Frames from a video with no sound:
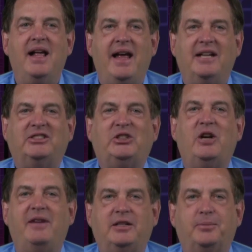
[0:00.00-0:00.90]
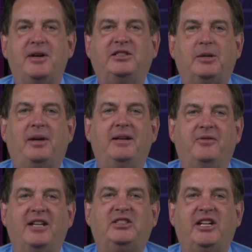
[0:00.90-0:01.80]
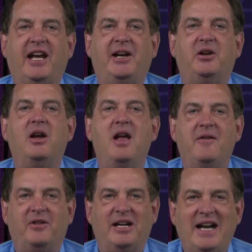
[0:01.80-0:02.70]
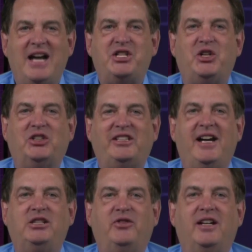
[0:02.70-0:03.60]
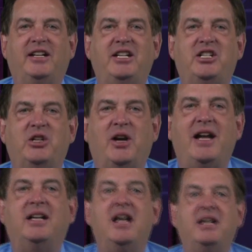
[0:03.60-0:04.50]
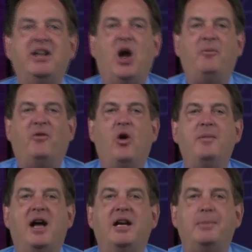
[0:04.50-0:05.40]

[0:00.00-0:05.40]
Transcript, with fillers: and serve as principal investigator for a National Science Foundation grant to help form an